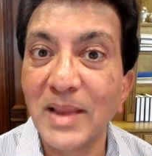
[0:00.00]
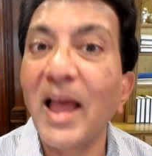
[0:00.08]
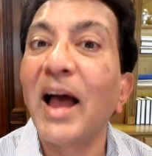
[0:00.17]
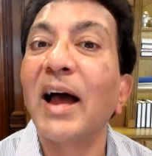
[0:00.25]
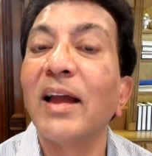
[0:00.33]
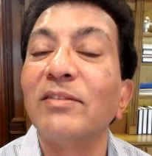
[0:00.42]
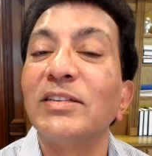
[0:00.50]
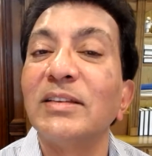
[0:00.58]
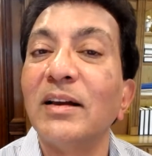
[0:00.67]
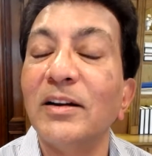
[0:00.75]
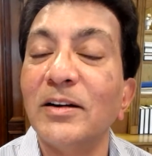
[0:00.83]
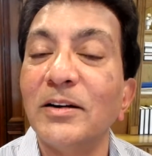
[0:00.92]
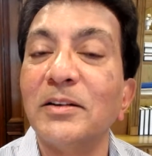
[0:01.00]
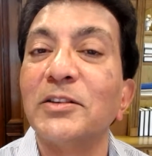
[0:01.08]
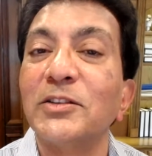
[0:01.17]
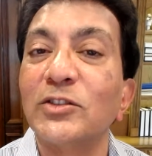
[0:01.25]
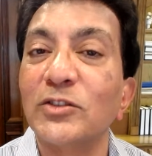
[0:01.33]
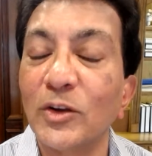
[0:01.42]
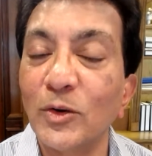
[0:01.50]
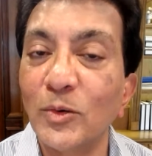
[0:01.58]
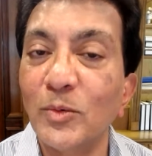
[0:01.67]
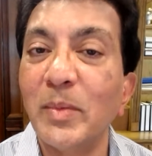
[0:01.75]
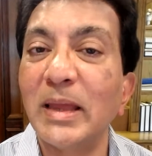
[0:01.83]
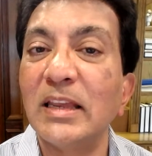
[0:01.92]
I have heard so
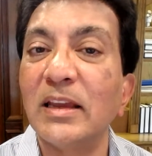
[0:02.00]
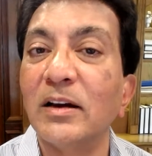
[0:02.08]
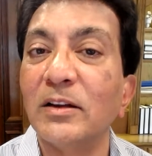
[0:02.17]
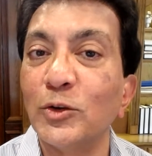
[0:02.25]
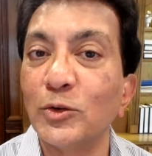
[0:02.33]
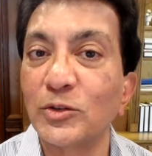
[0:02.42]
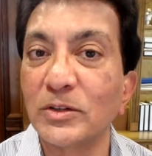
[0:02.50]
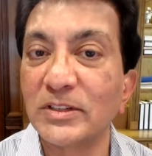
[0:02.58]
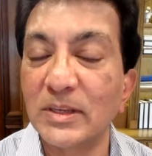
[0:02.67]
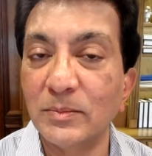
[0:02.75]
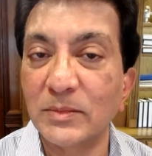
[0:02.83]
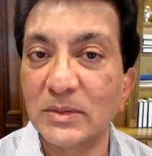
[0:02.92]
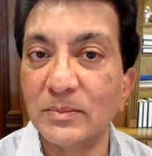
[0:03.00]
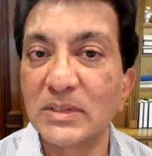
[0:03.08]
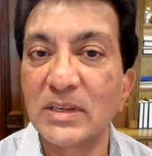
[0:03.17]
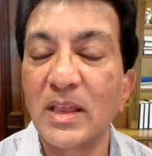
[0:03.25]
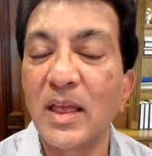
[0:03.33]
many unusual symptoms.